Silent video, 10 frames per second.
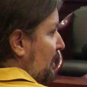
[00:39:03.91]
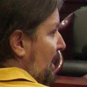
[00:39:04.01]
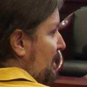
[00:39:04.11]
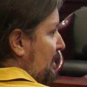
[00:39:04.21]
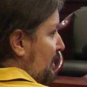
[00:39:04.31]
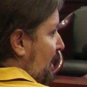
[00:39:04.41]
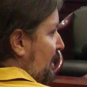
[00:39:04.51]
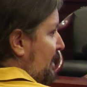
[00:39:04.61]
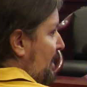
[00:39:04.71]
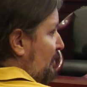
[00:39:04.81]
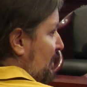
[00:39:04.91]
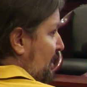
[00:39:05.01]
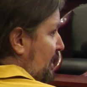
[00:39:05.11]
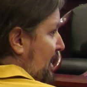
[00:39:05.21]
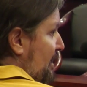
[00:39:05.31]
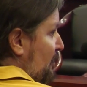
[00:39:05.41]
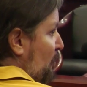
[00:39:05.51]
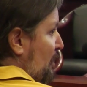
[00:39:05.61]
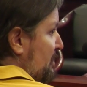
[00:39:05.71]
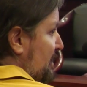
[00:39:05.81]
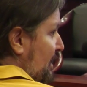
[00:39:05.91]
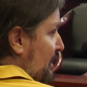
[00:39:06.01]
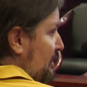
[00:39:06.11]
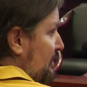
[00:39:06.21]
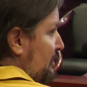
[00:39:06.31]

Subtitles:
I didn't have any idea where I was at.